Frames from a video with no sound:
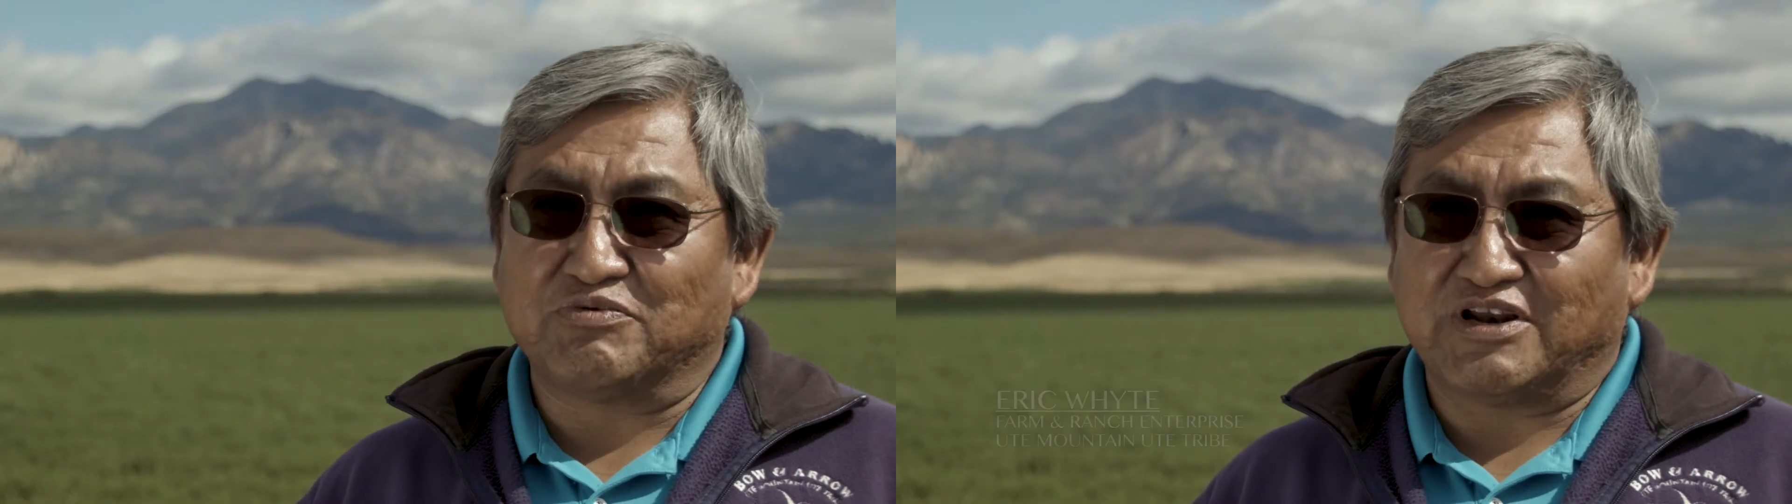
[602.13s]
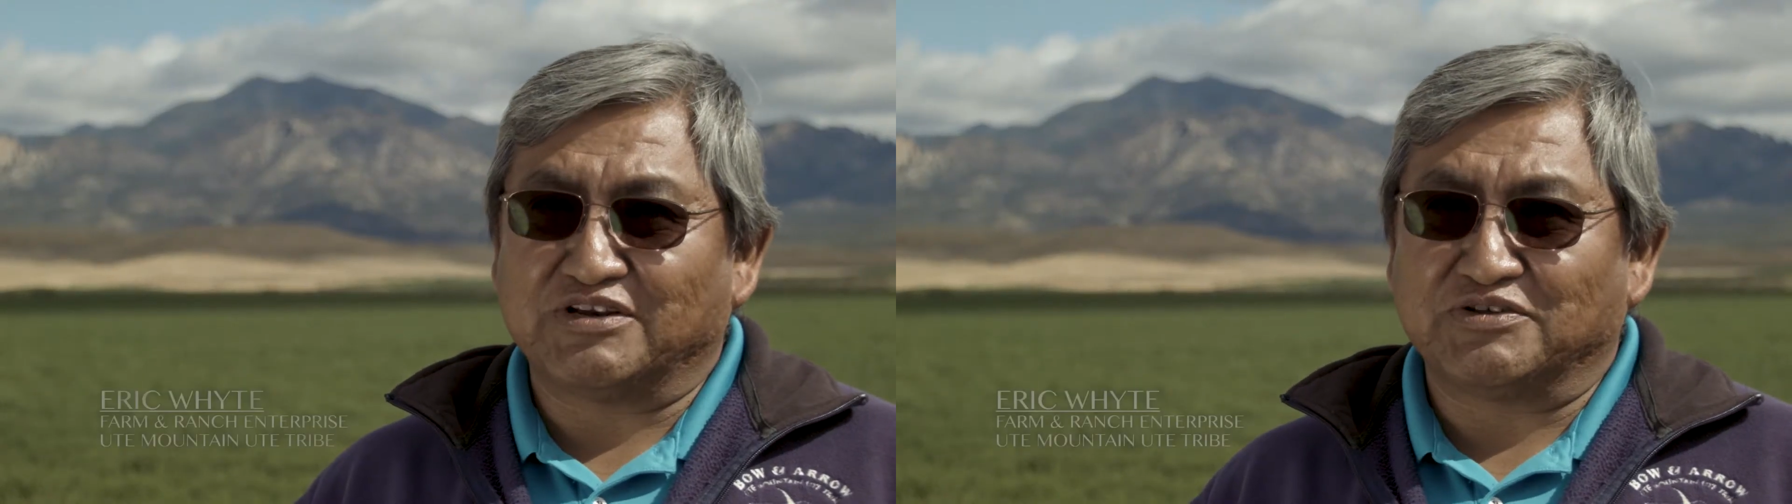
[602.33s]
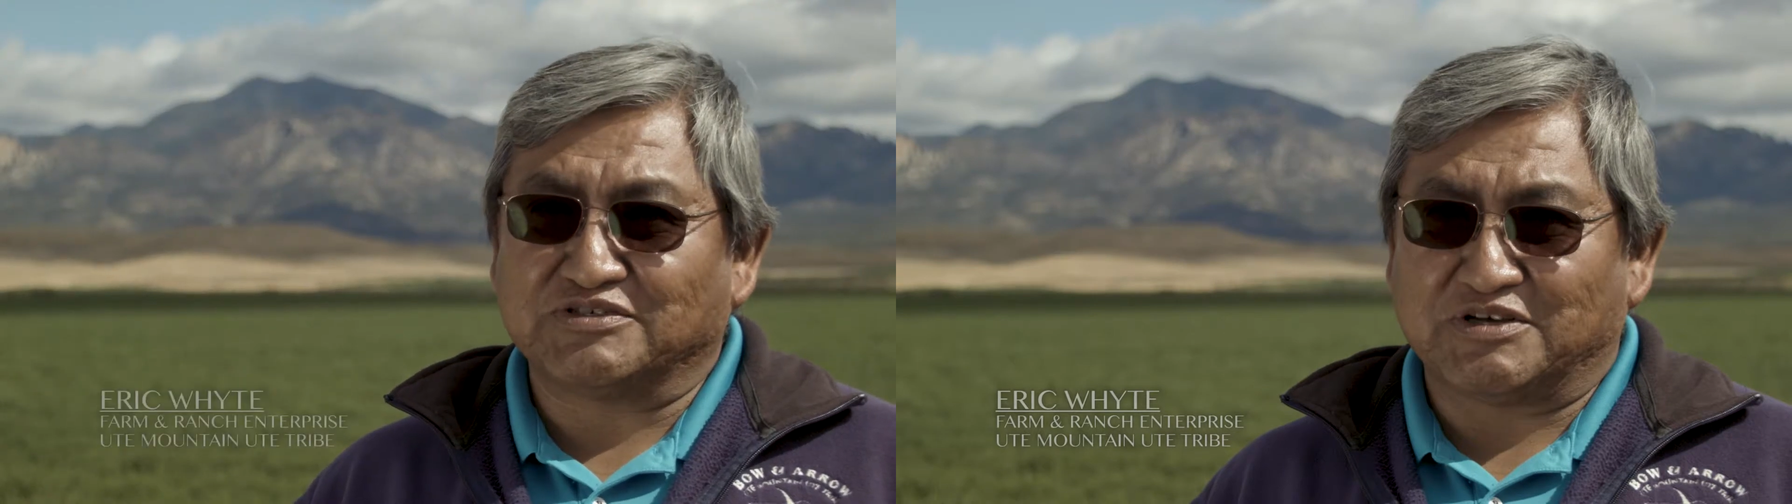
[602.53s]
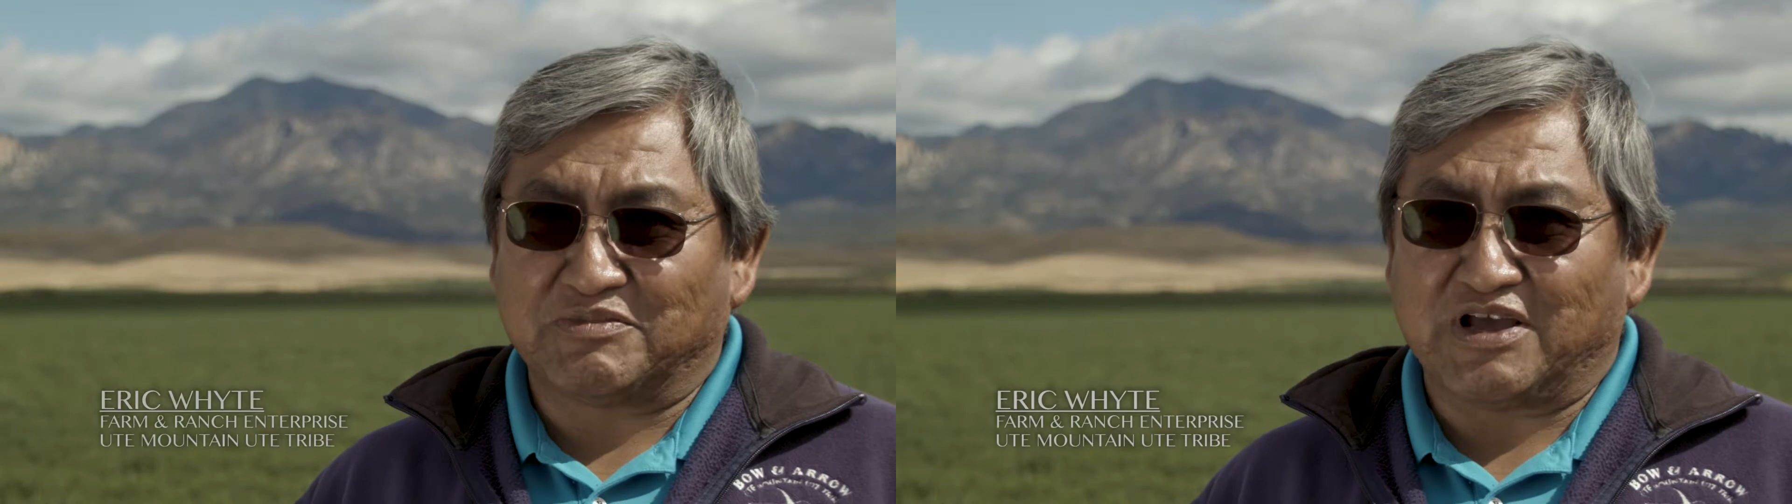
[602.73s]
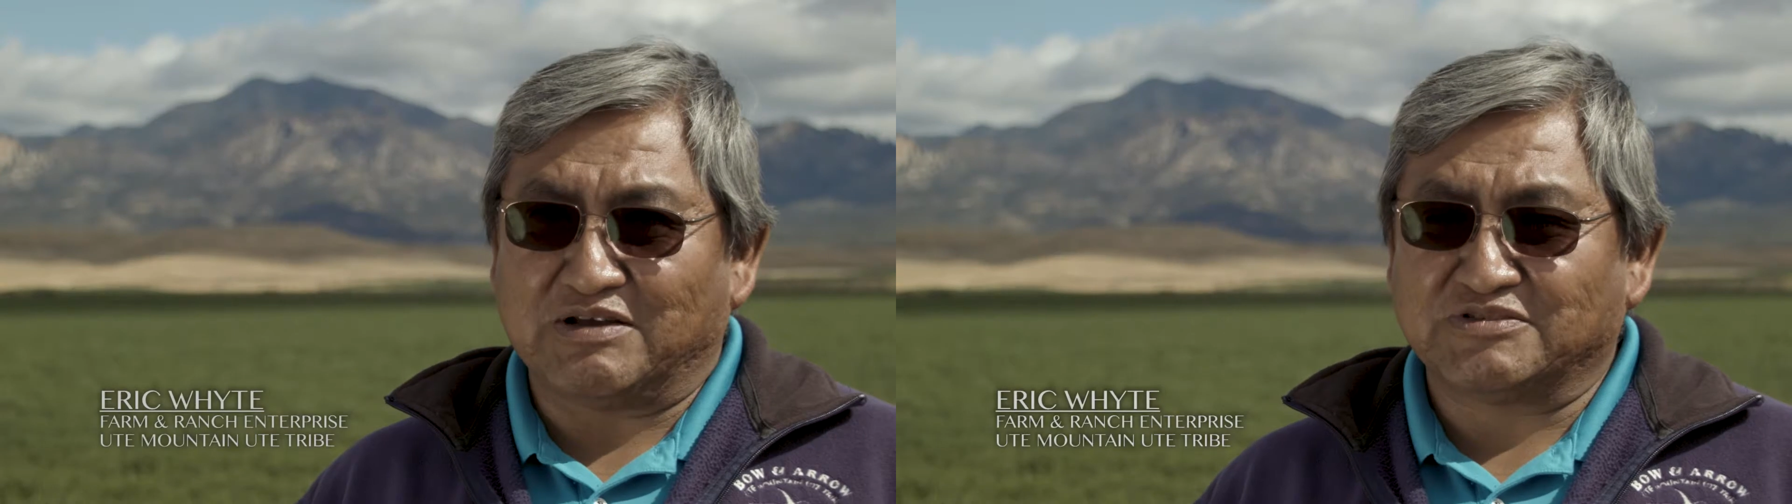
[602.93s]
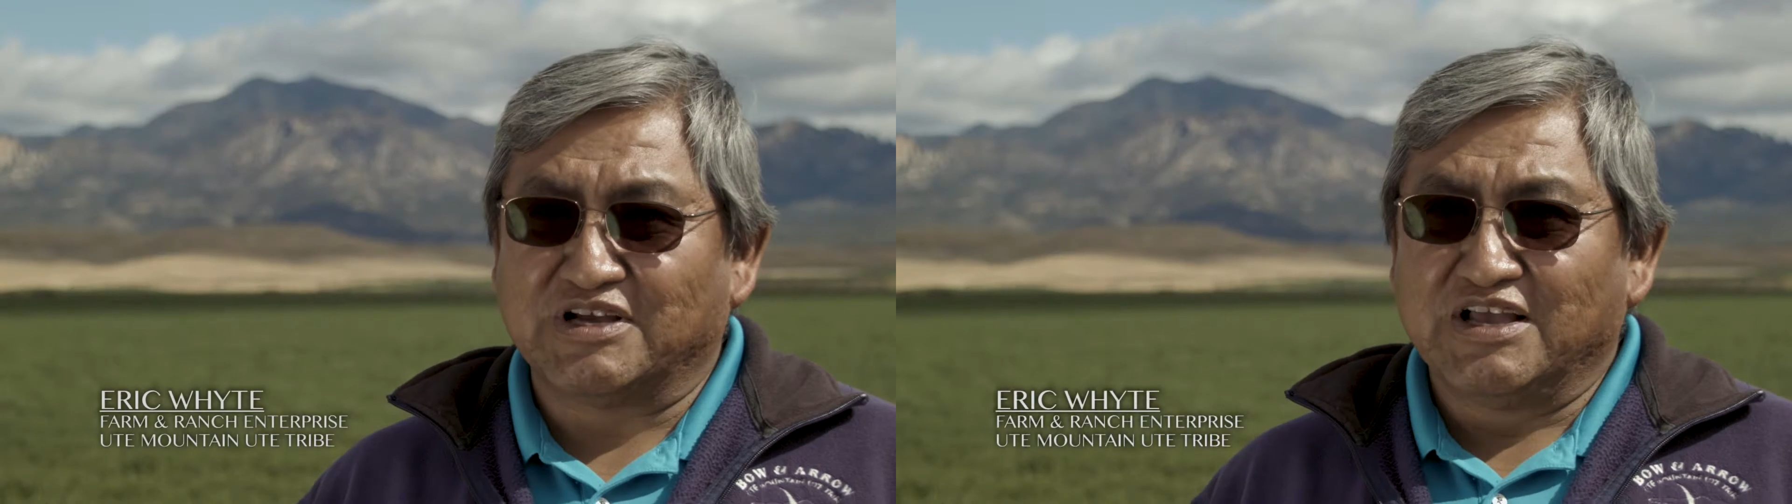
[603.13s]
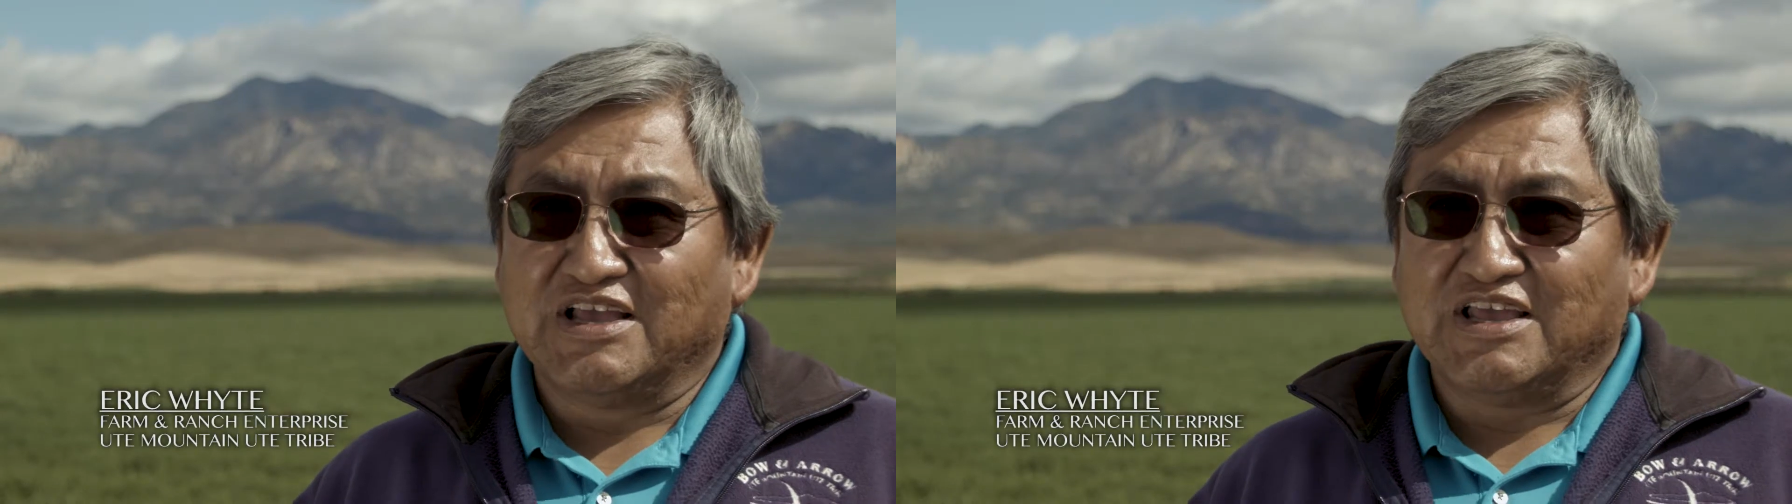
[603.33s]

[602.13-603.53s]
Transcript: do run into sometimes,